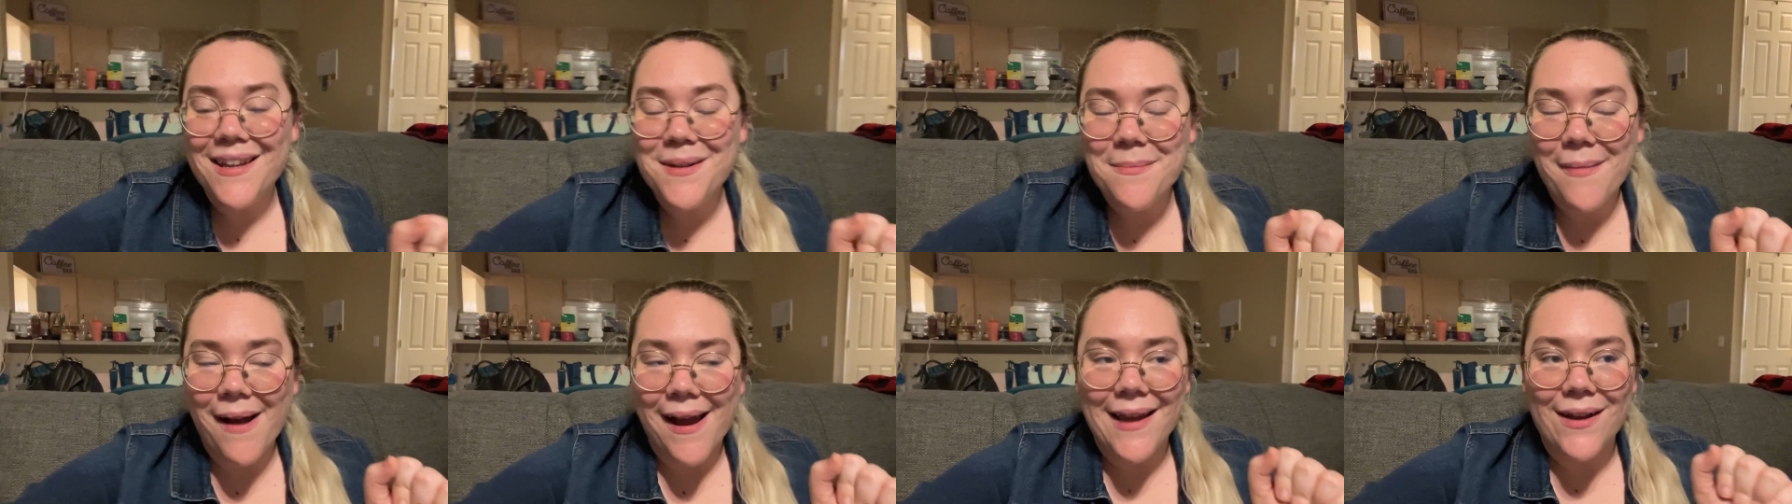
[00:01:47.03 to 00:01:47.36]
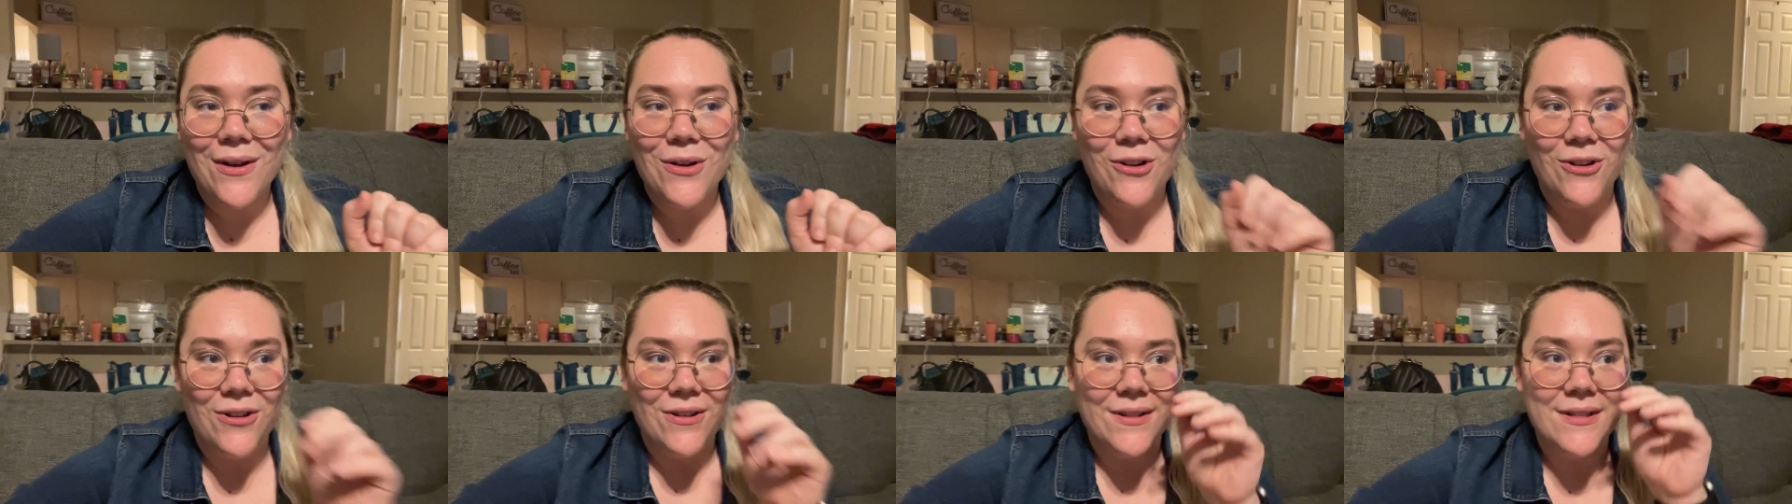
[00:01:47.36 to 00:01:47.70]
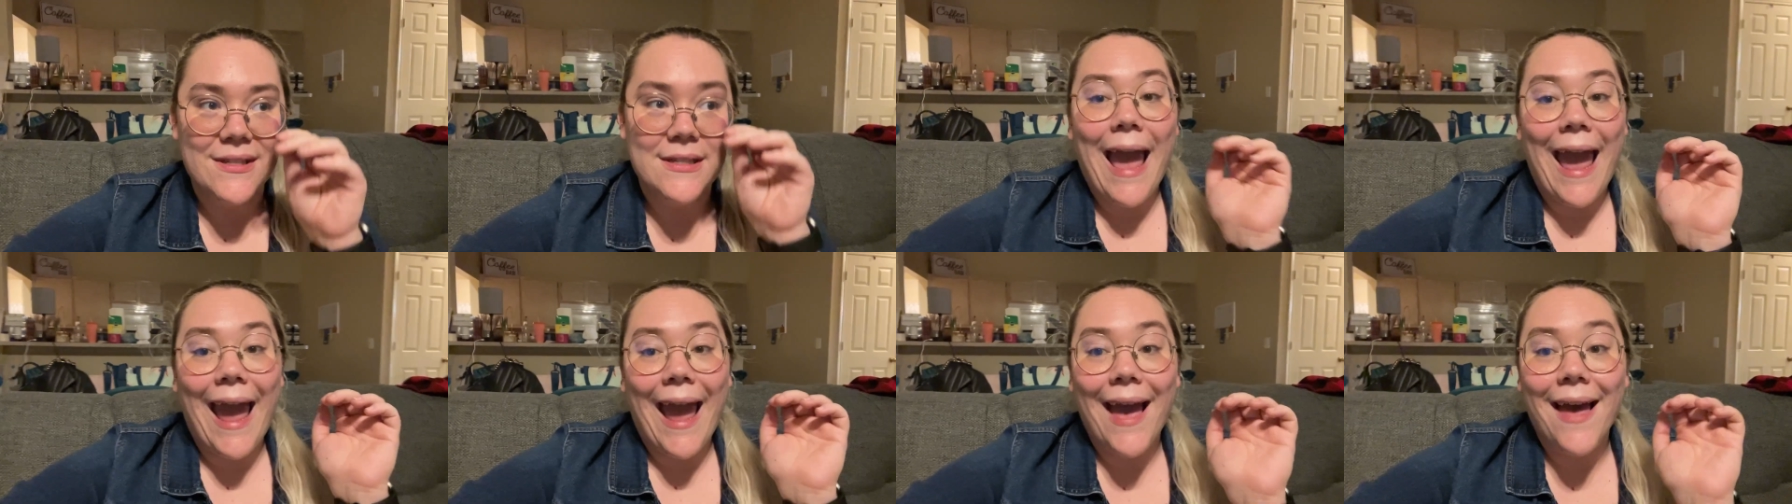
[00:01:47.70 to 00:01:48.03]
Michael's
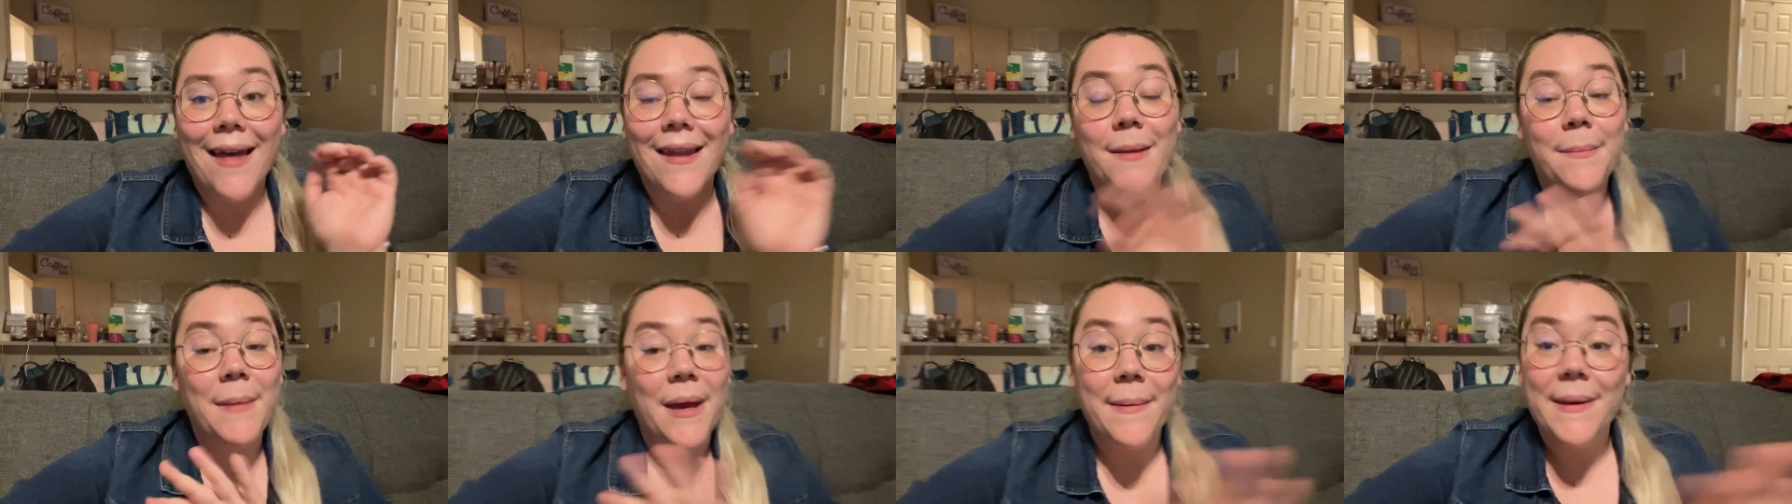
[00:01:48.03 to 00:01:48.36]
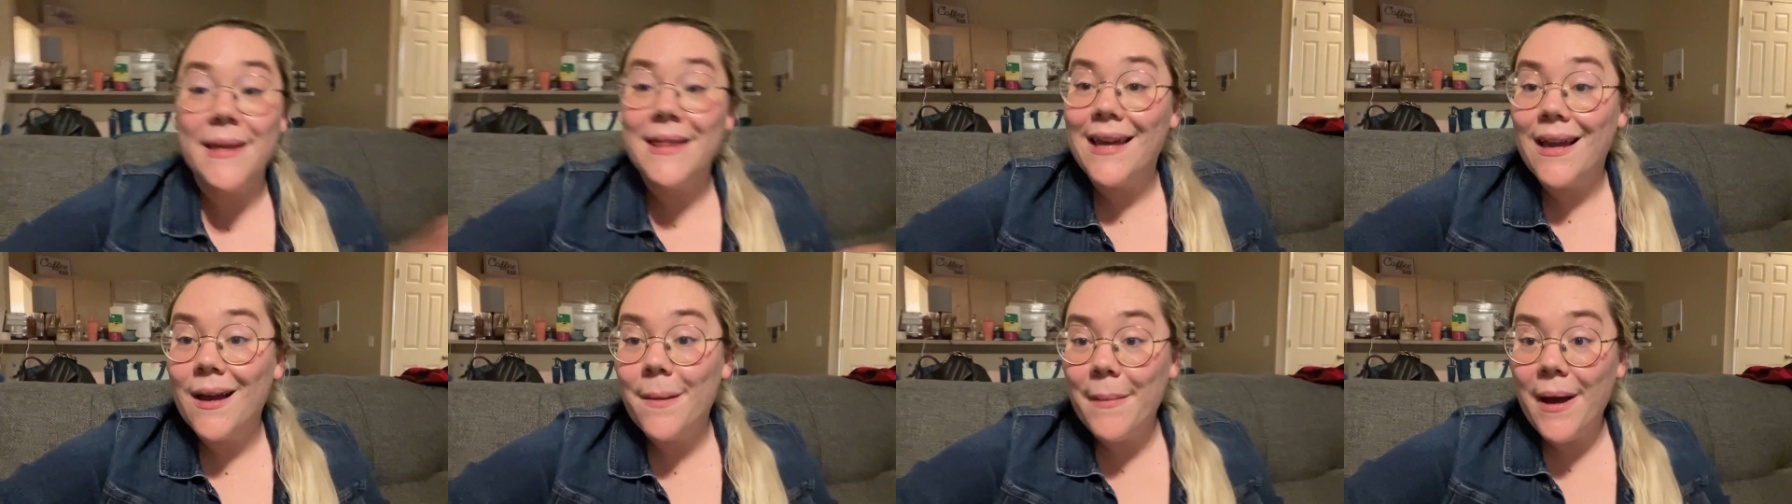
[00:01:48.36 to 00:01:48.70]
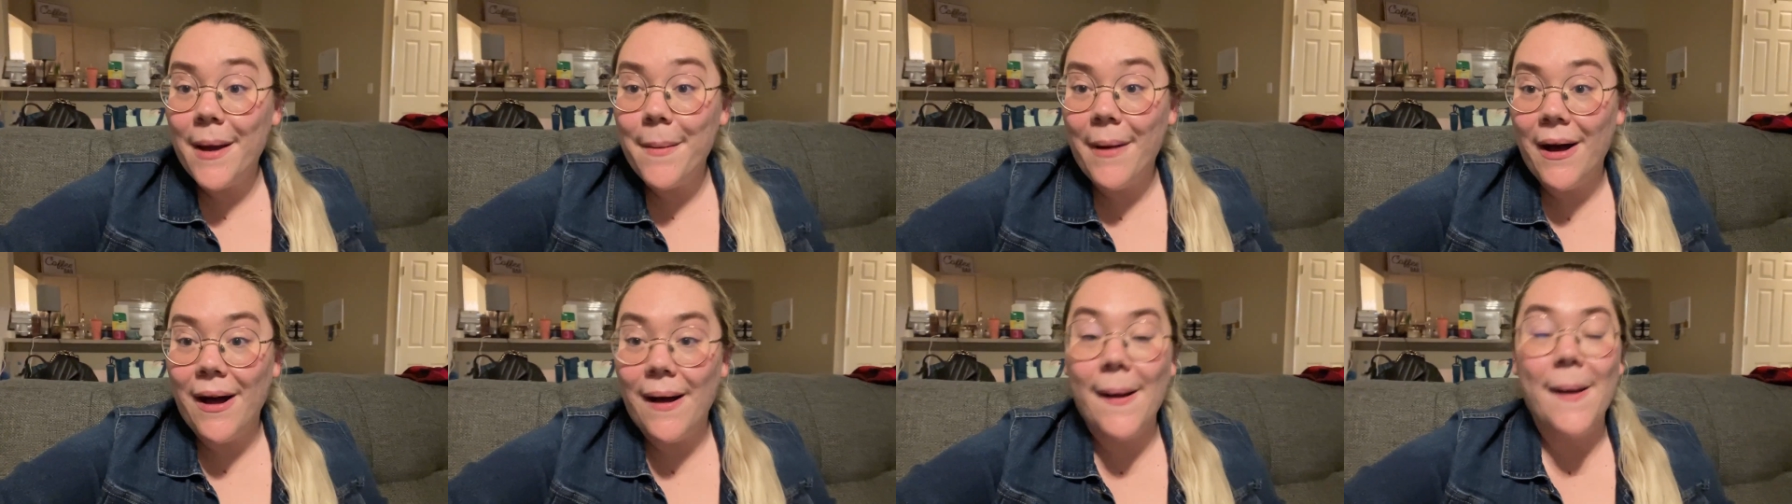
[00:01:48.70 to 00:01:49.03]
and it made me think of my
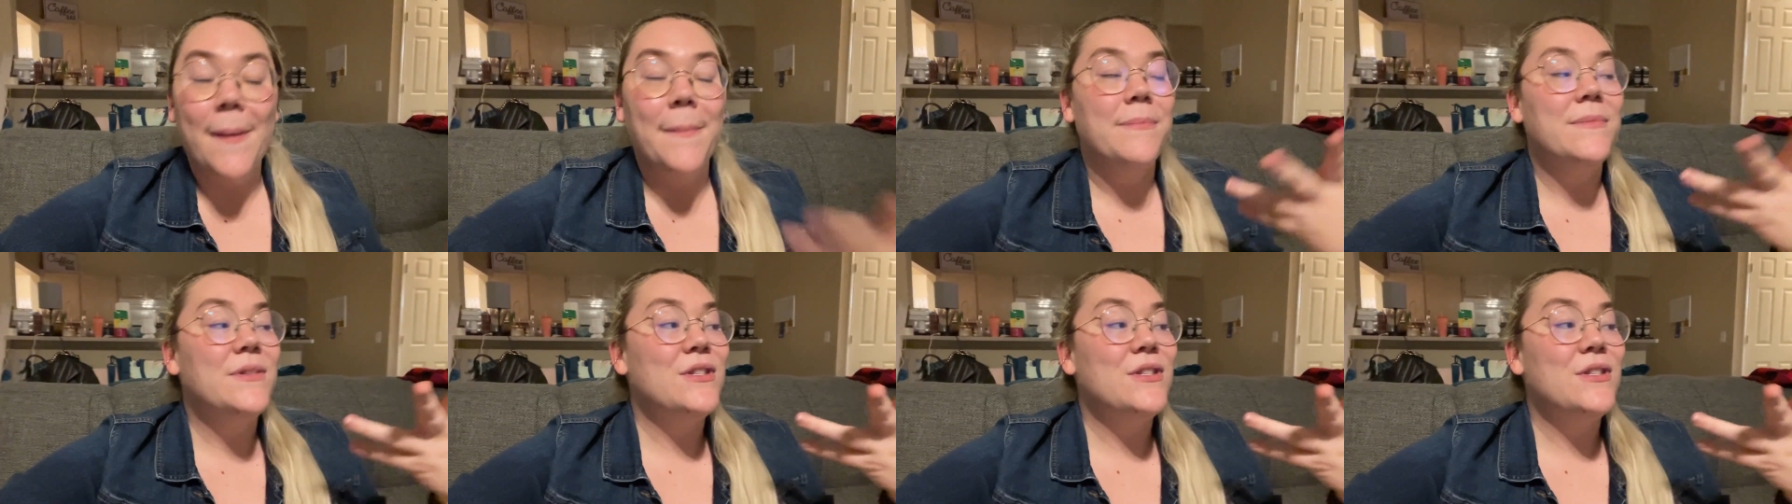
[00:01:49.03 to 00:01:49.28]
mom,